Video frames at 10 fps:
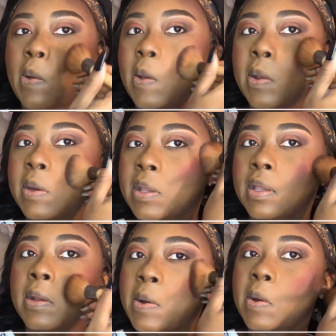And
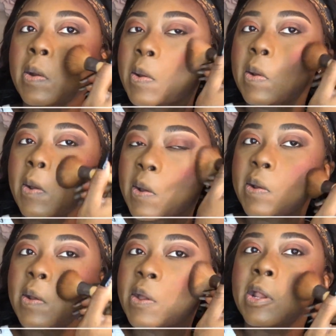then
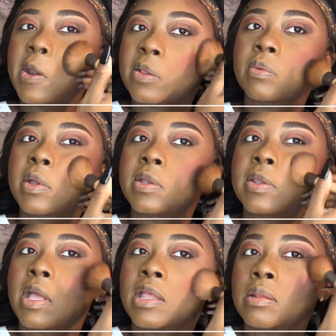this one
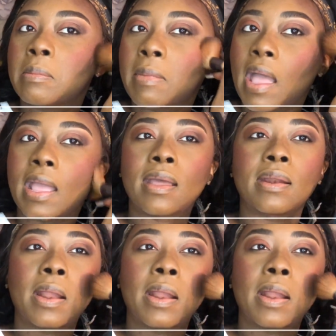isn't as bad,